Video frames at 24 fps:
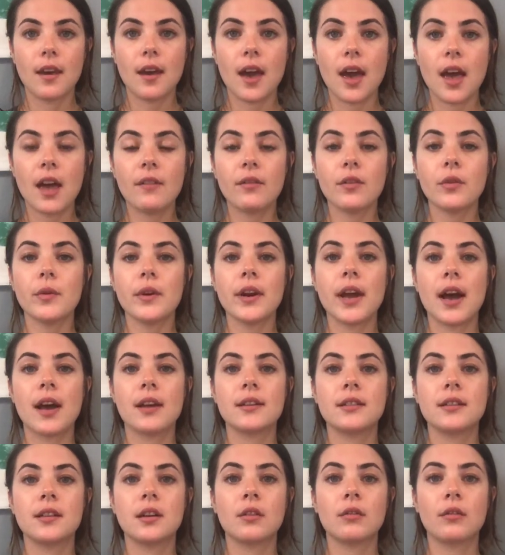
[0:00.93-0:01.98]
Everyone
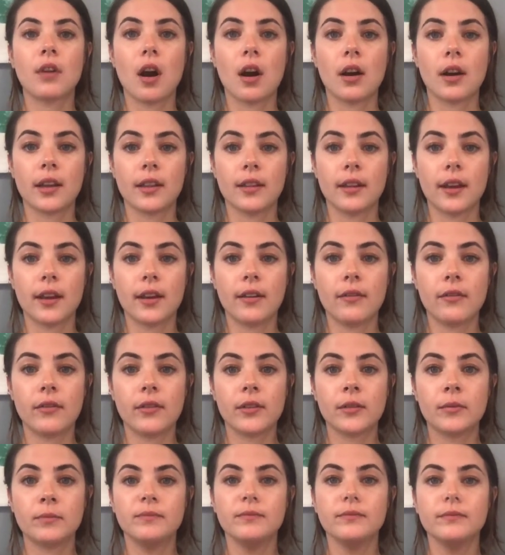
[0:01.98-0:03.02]
has their rock in life.
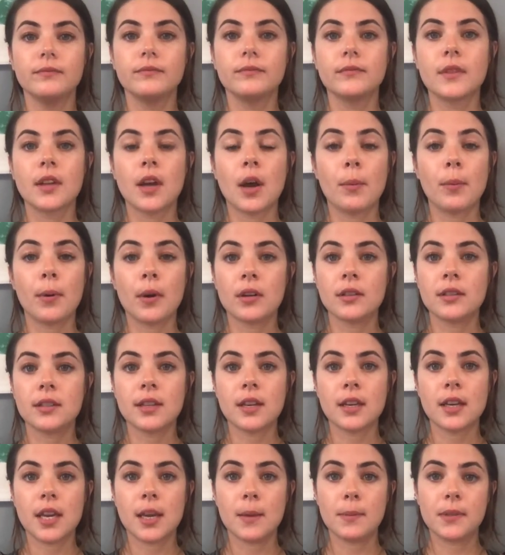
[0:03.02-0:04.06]
A person
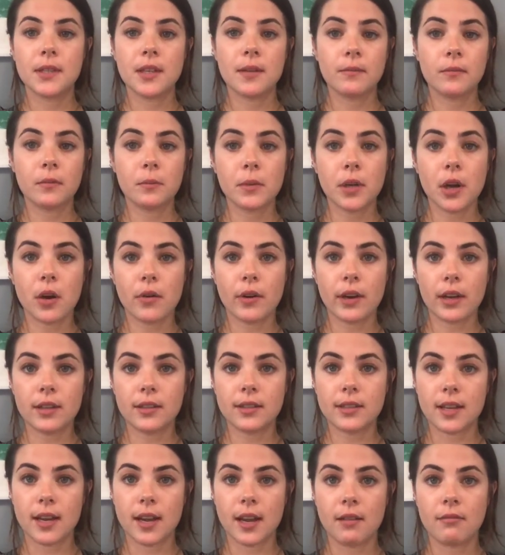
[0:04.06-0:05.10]
that keeps them from going
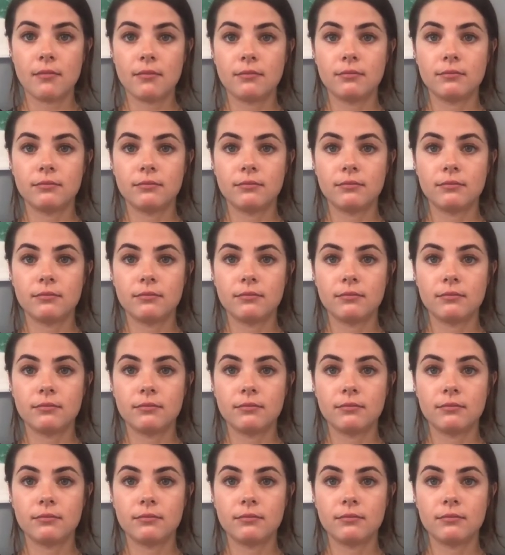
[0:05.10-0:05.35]
insane,